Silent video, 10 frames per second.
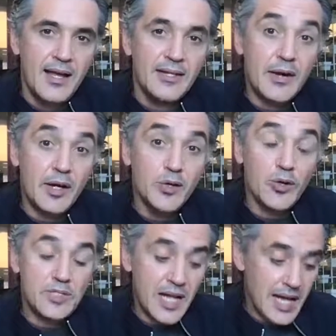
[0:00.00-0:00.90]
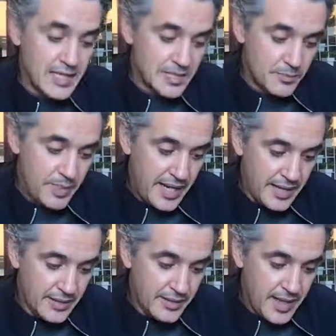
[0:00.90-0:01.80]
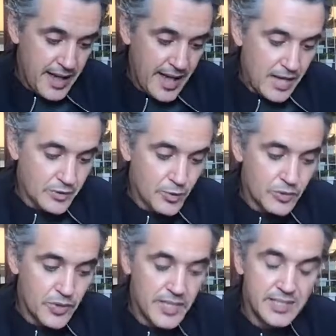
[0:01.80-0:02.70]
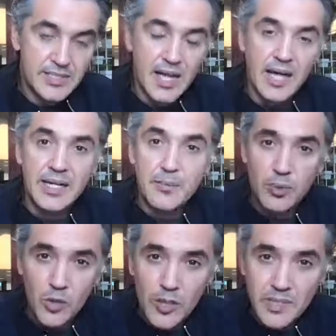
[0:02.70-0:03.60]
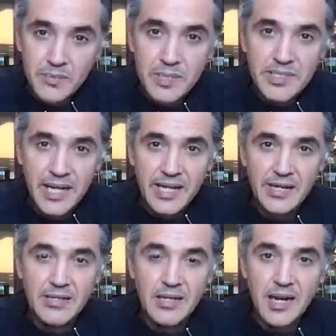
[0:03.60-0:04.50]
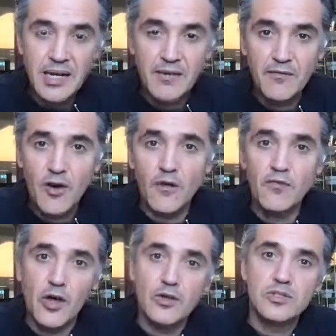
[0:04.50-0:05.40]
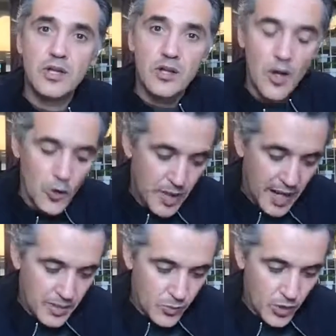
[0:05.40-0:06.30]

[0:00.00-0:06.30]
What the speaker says: Now, I also asked Ben how to address unemployment, particularly of those low-paid